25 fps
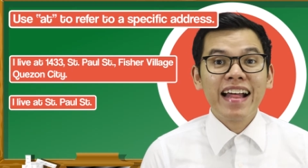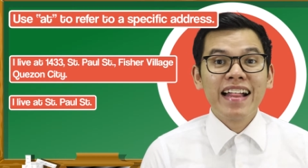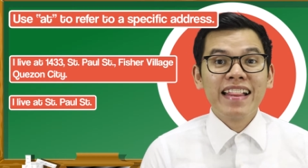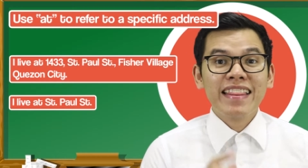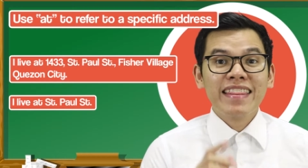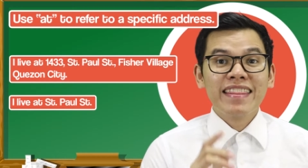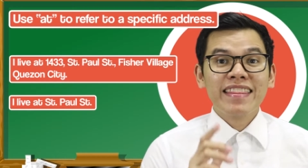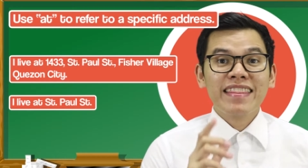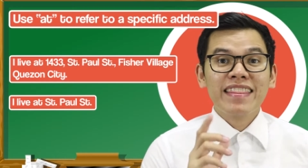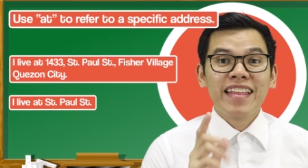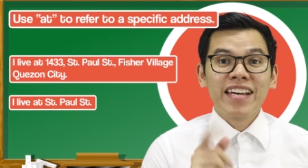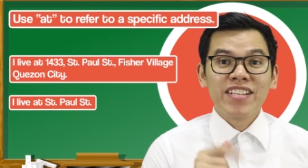
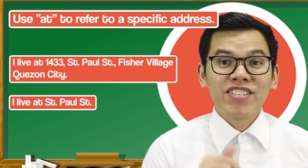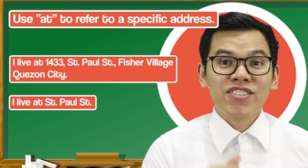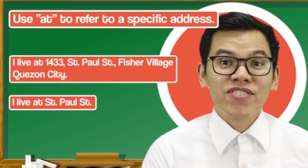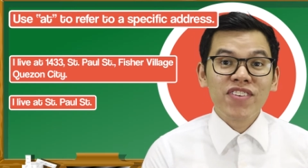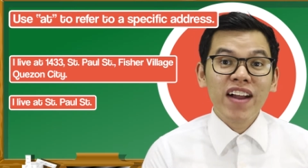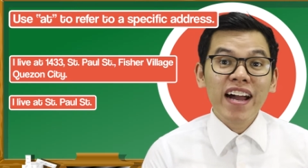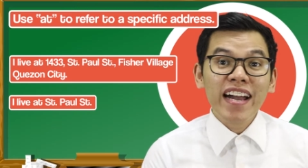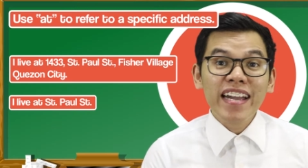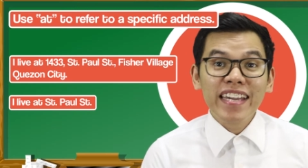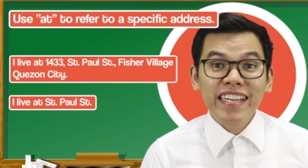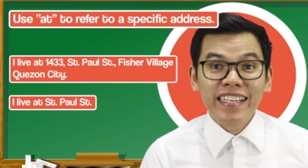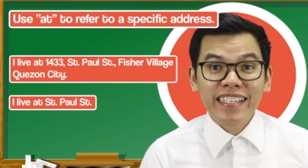That's
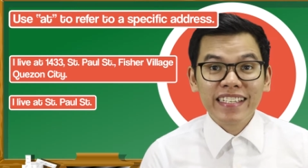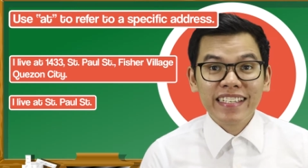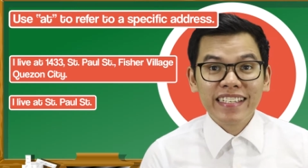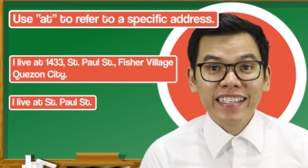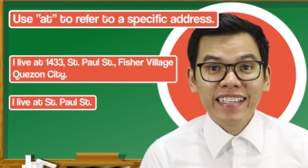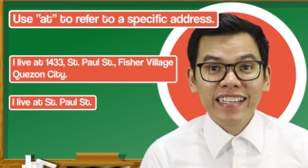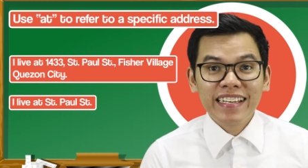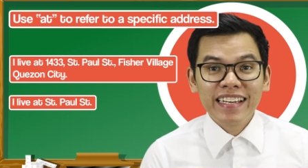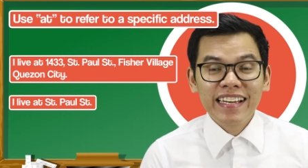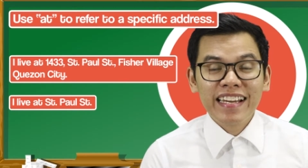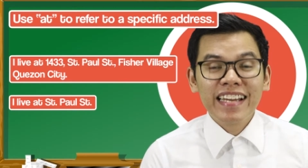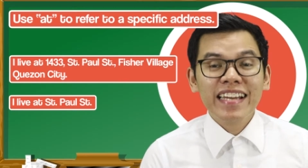right.
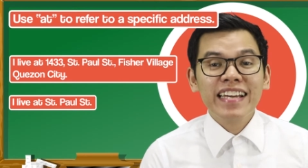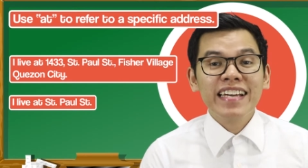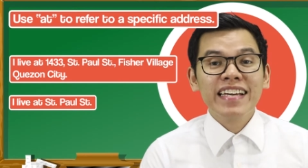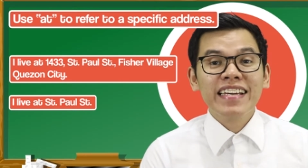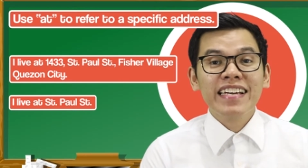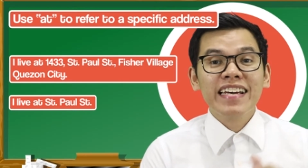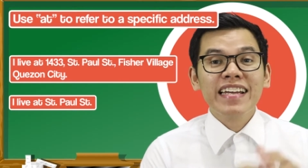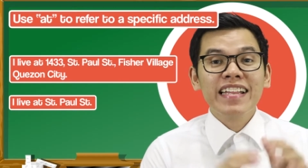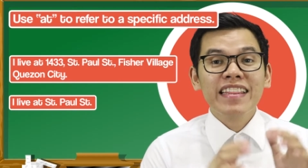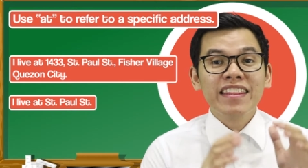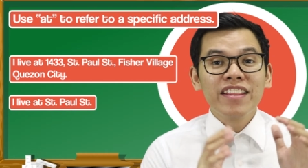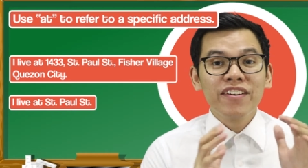
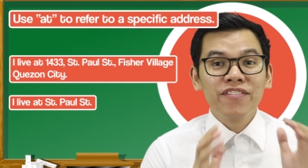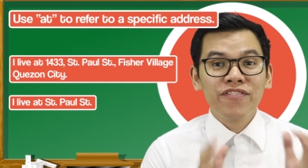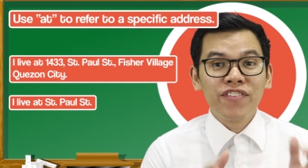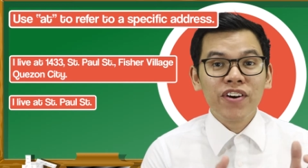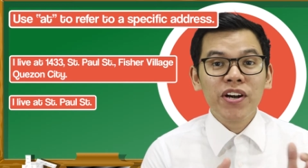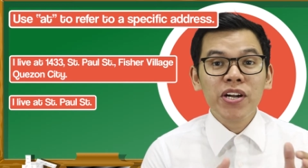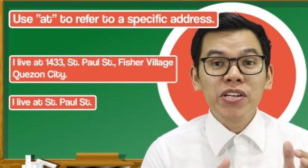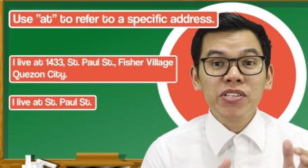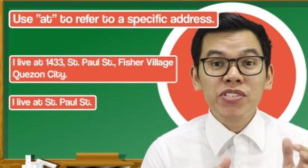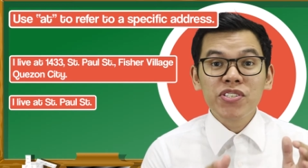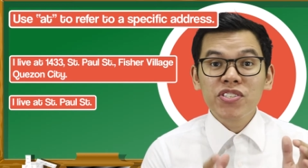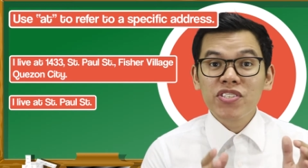The
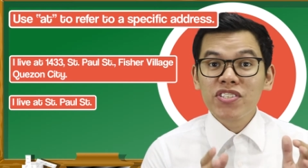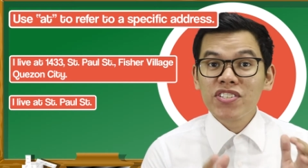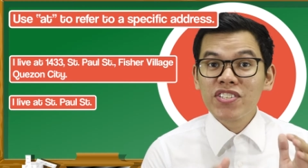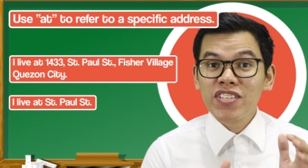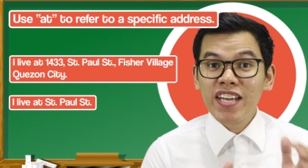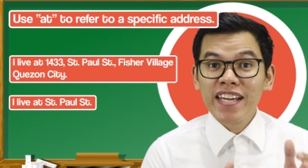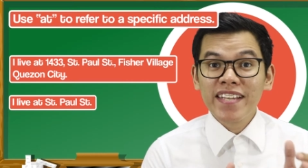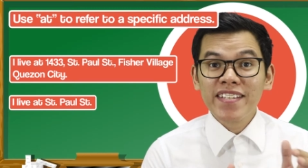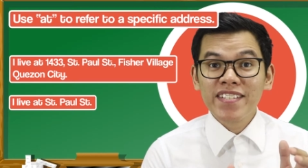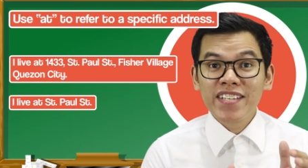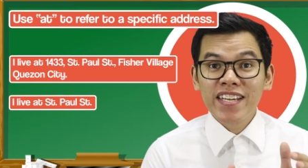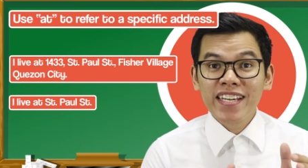first
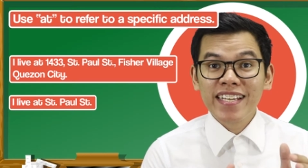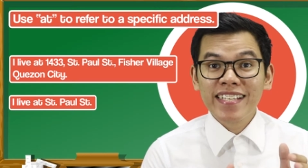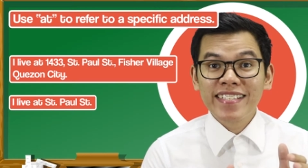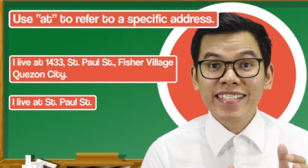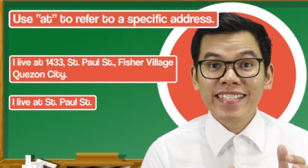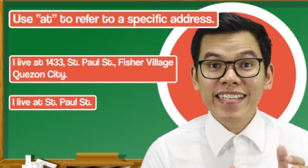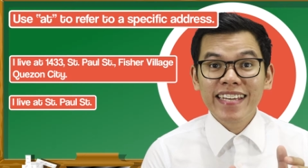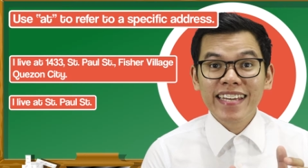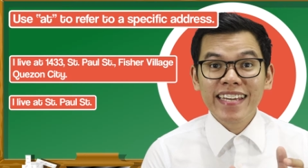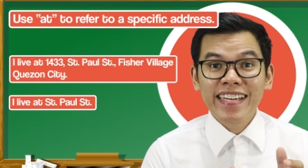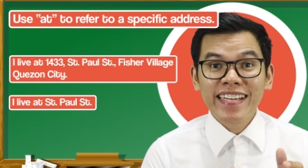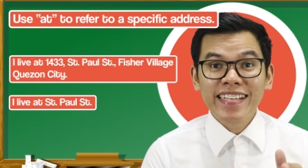sentence
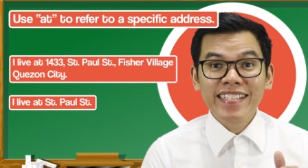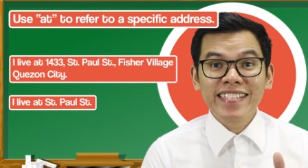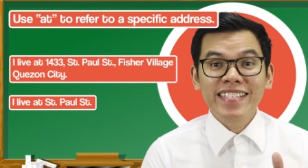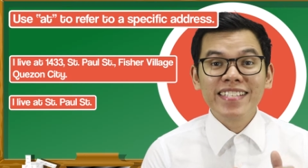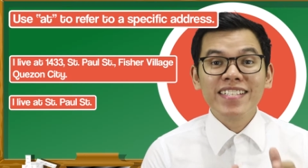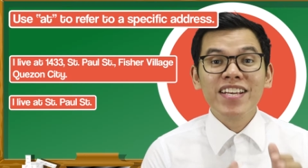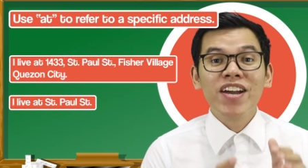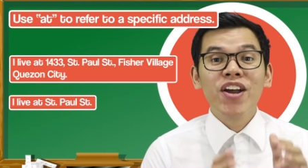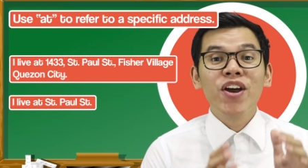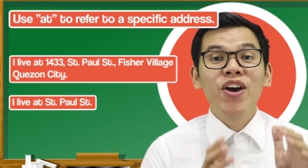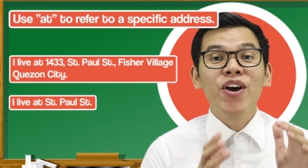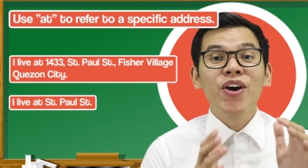is
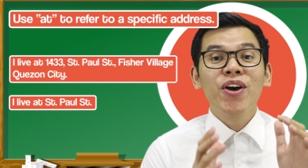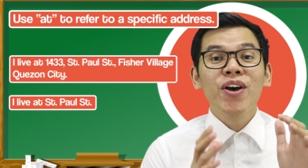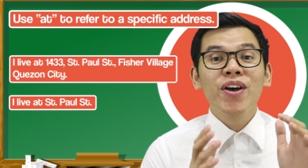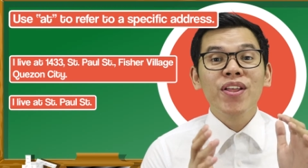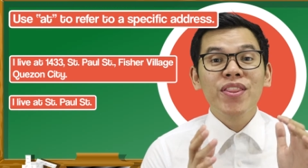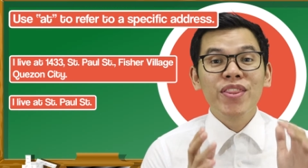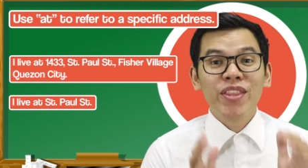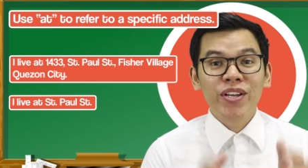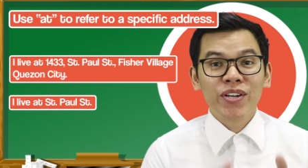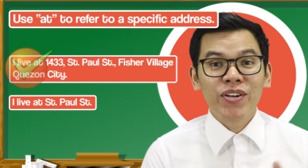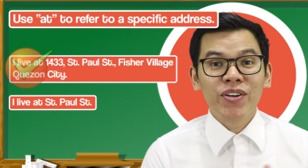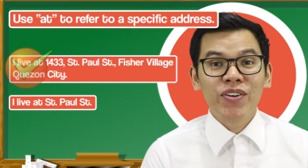the
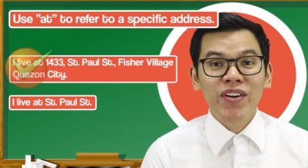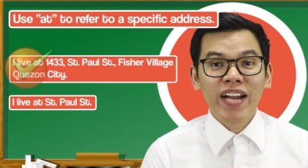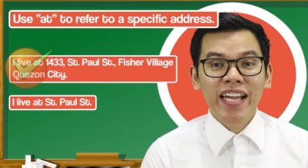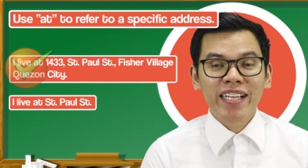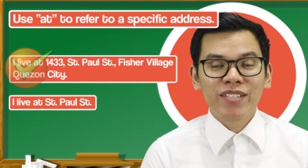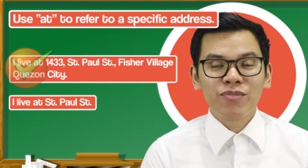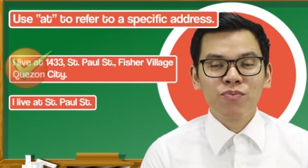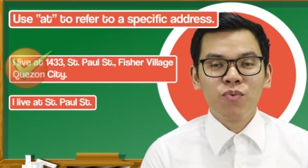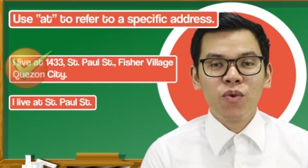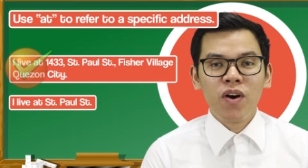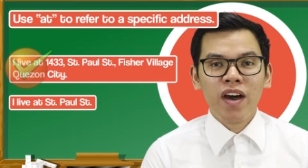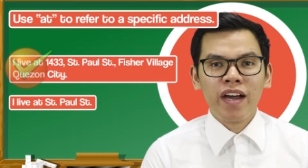correct
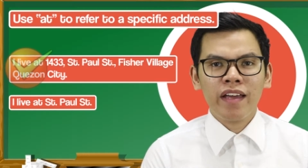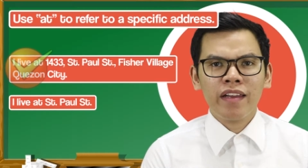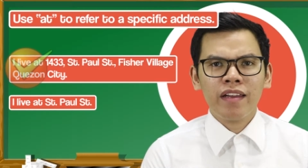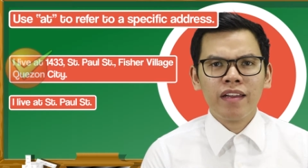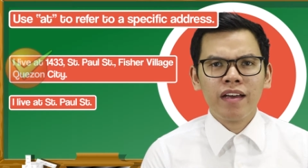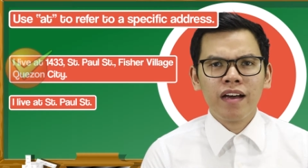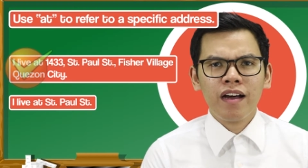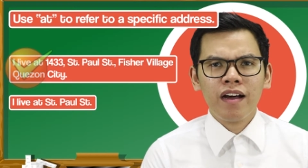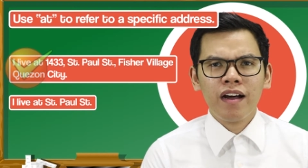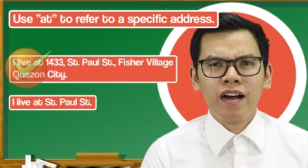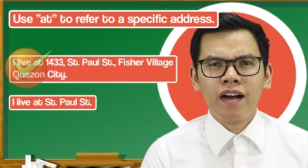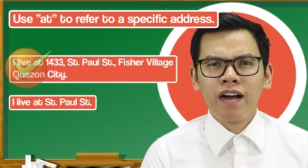one.
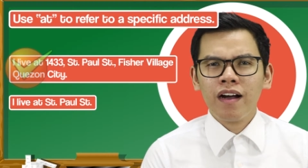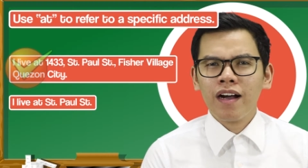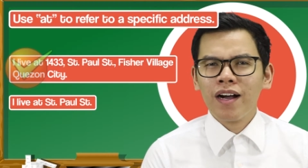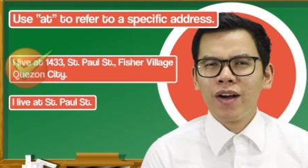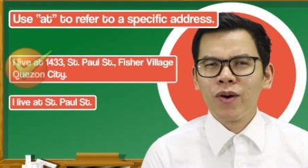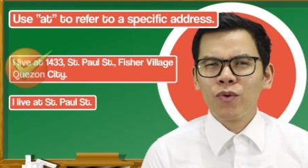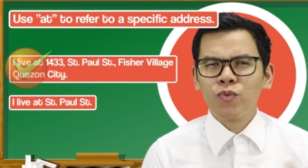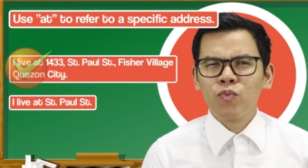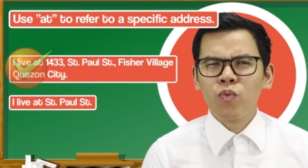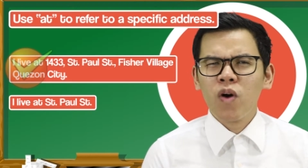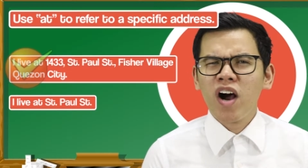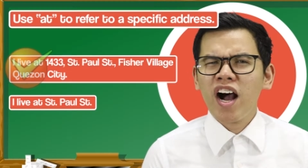Uh,
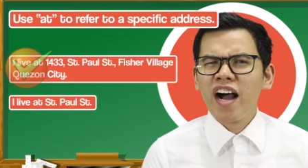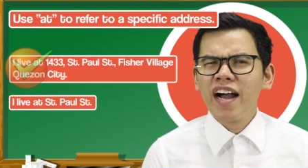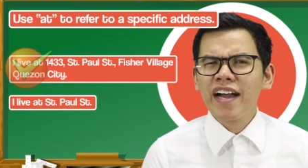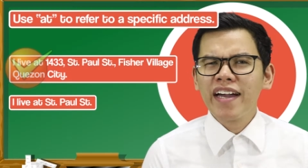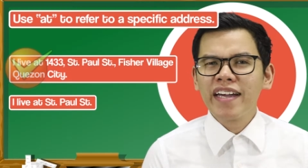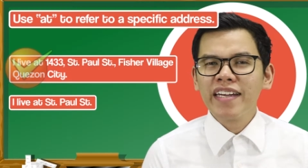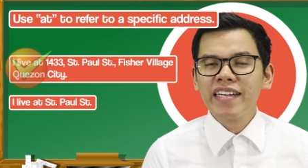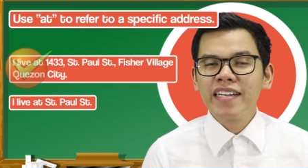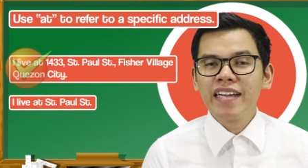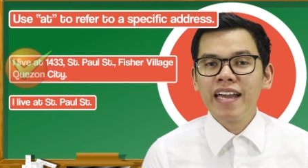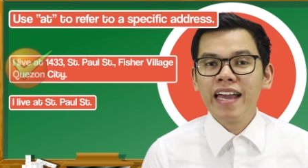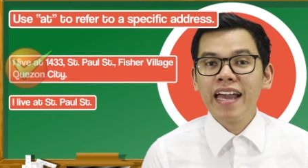why?